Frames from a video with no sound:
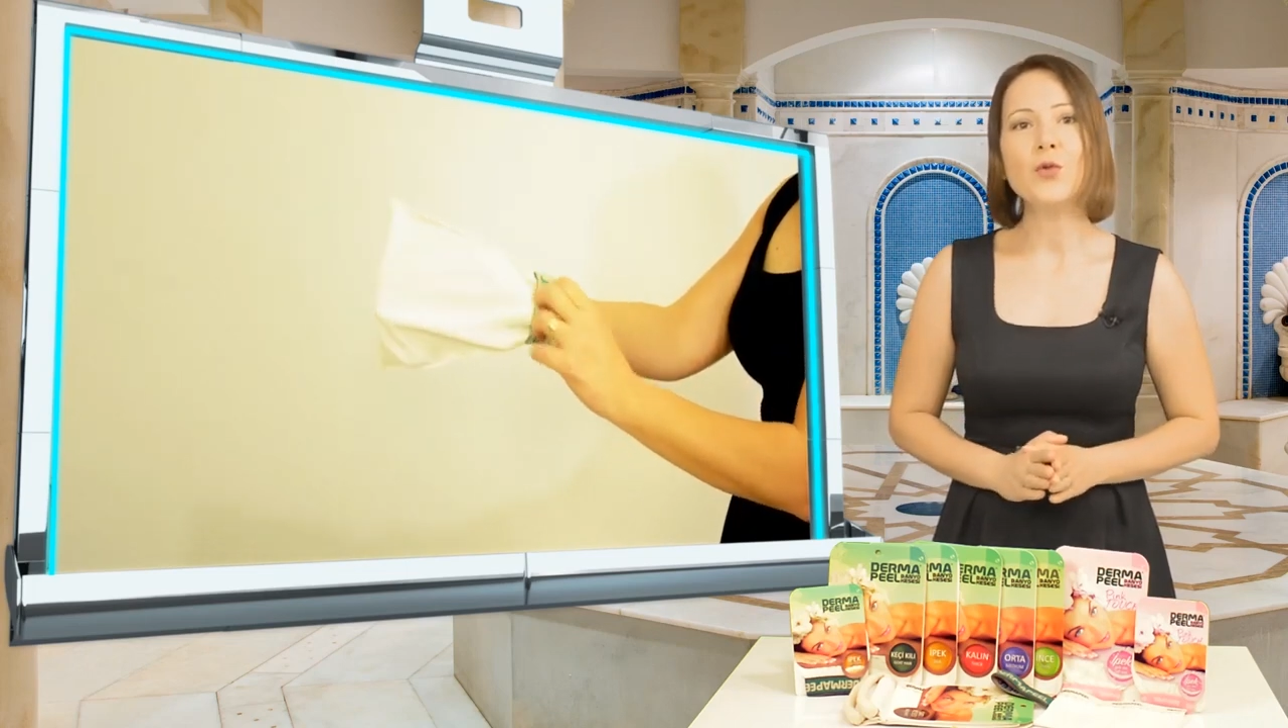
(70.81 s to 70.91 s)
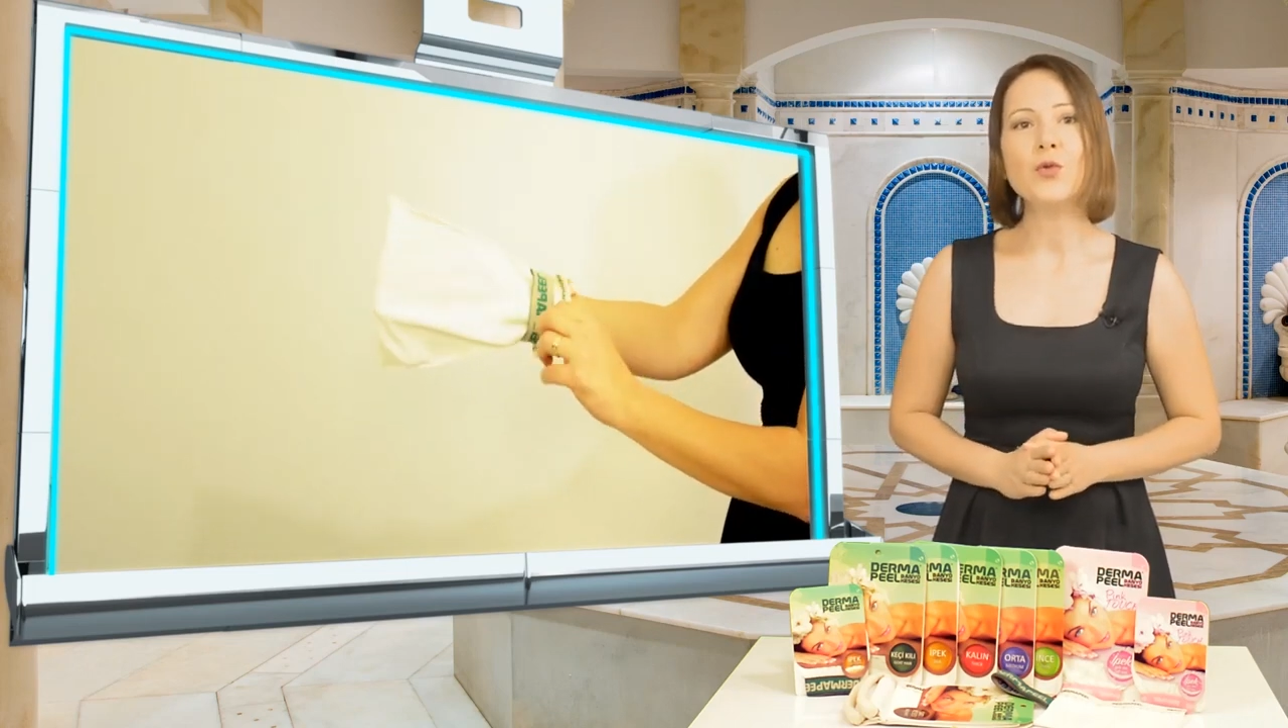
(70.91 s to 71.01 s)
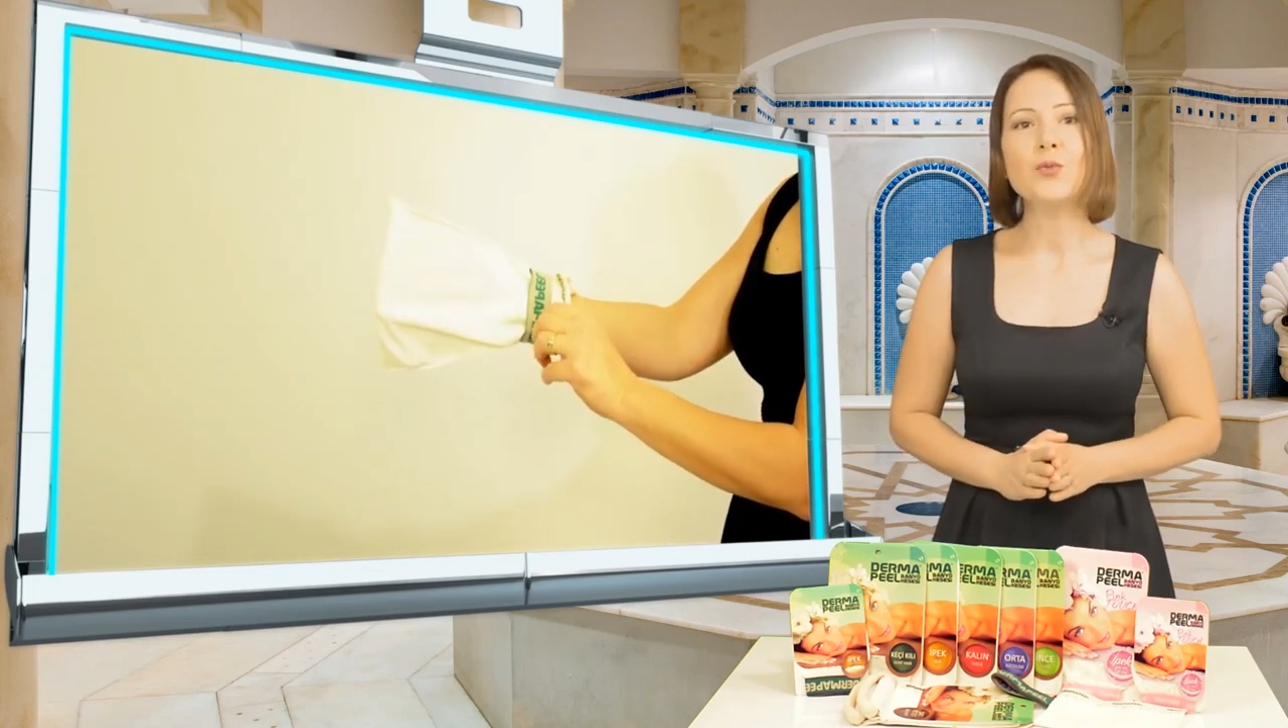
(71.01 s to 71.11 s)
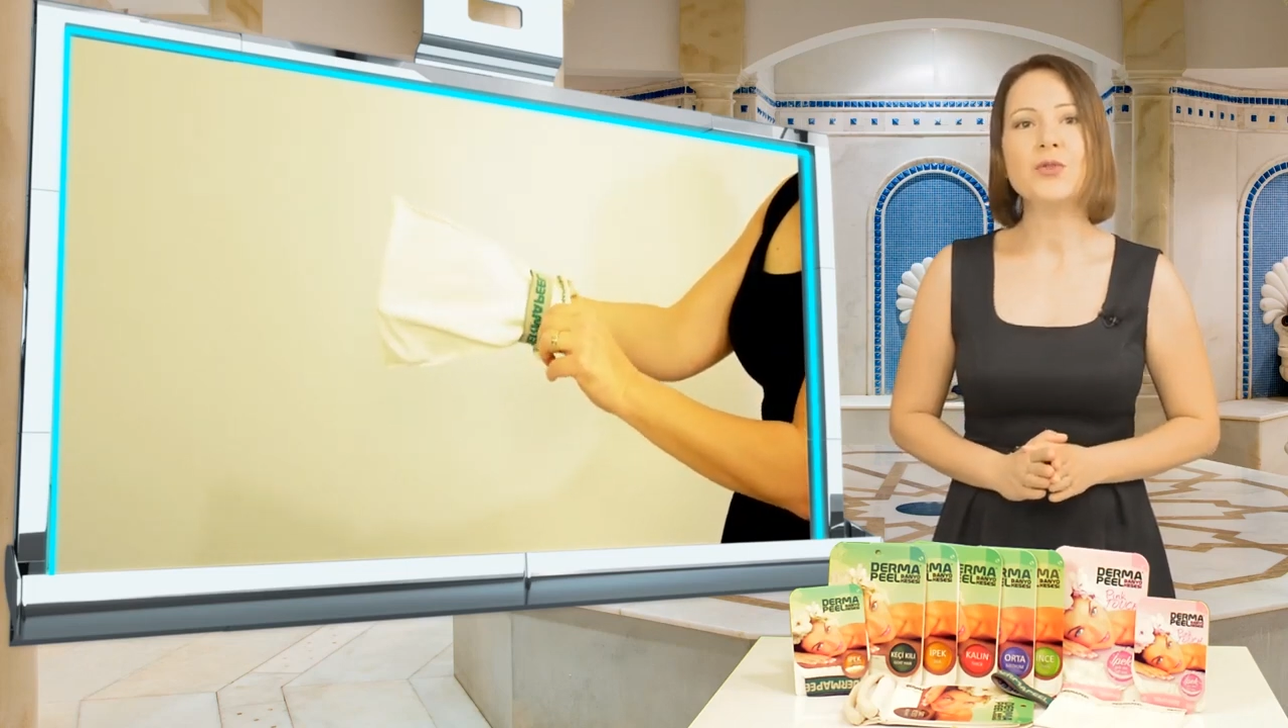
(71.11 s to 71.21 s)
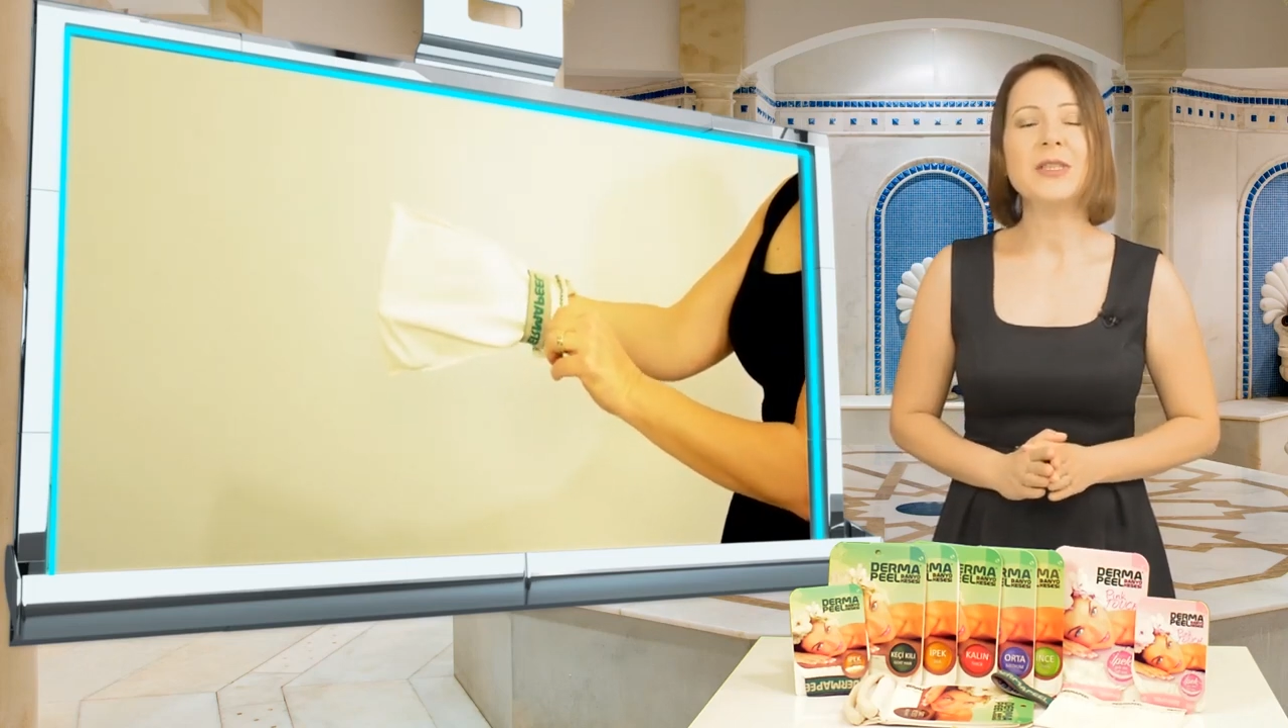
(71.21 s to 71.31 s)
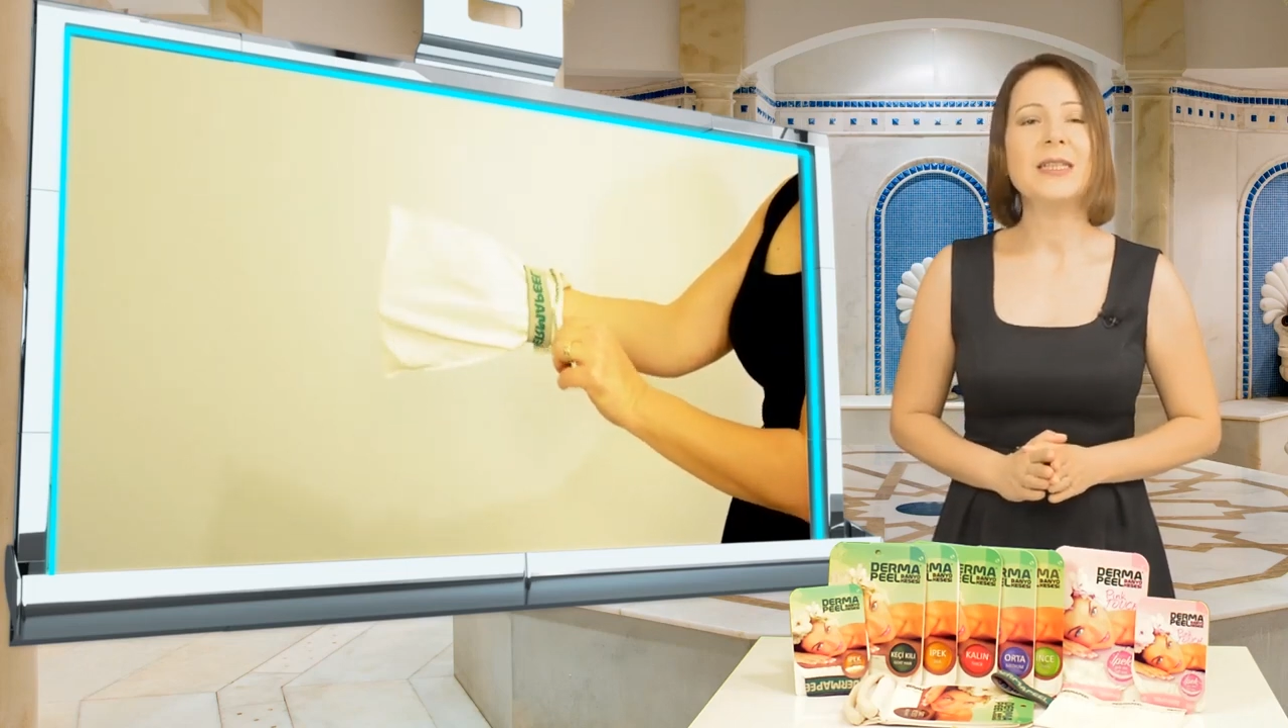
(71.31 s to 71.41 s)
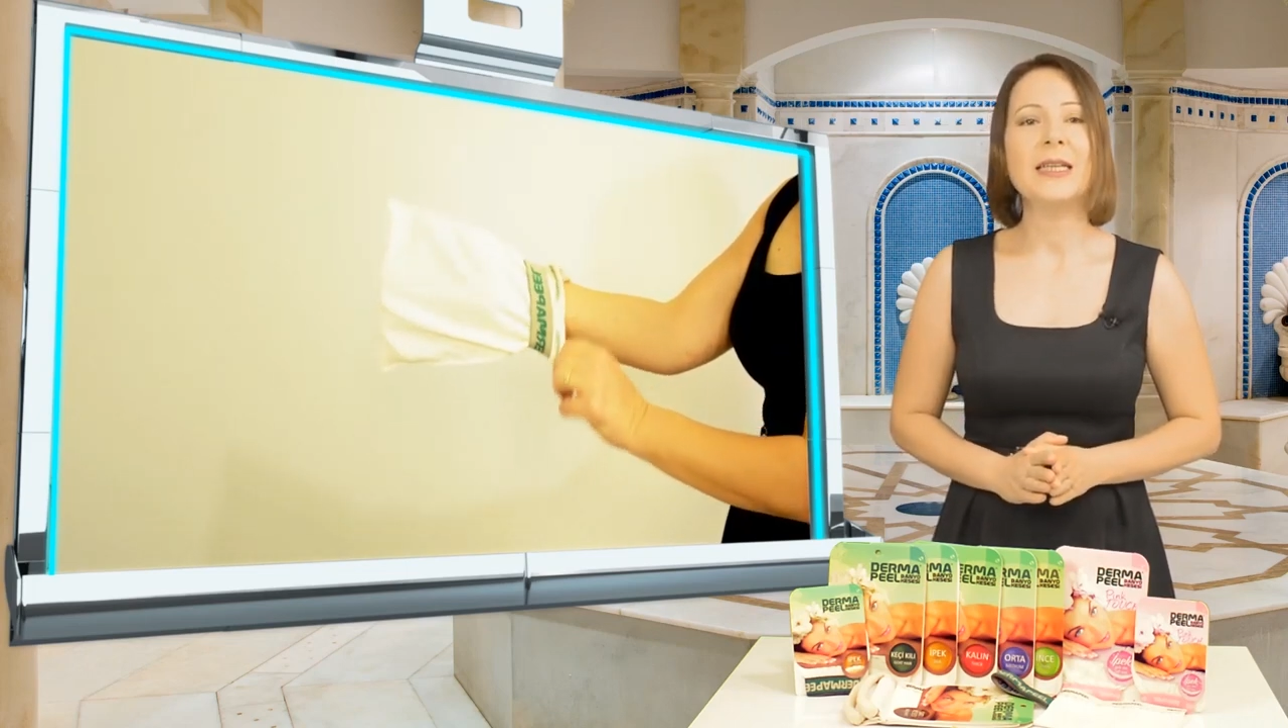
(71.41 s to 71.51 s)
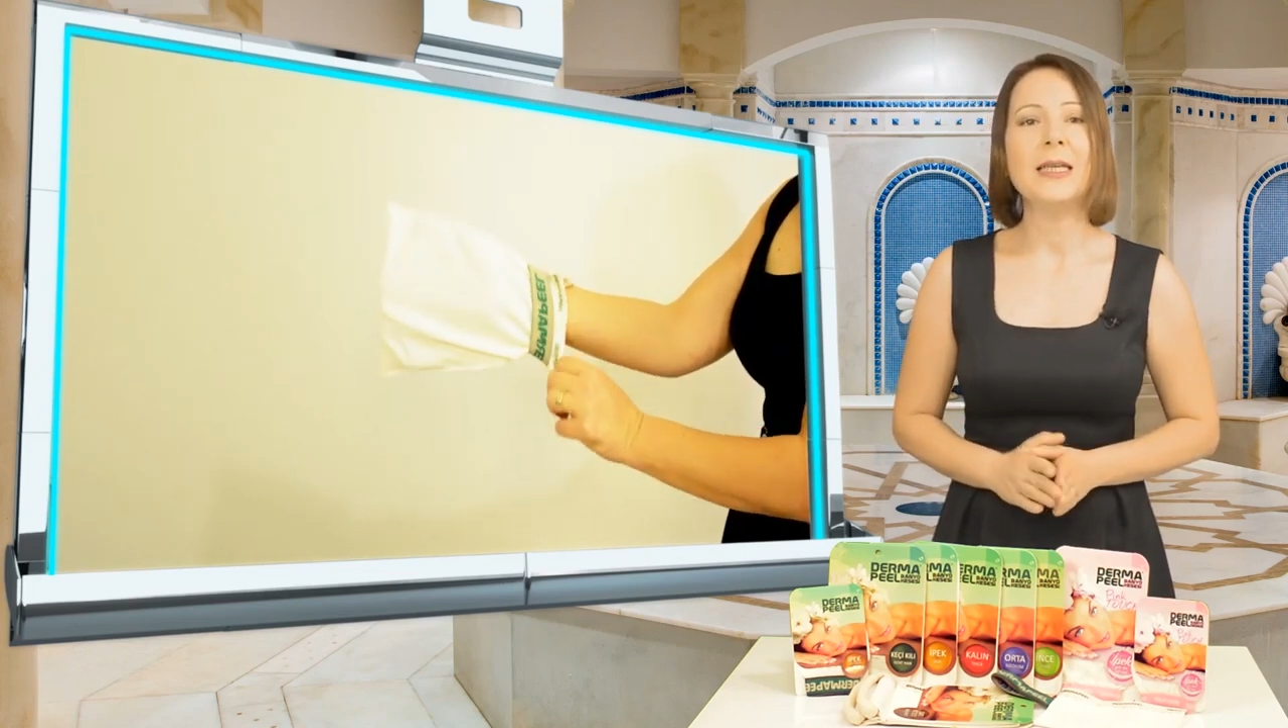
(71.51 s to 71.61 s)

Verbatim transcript: and wait for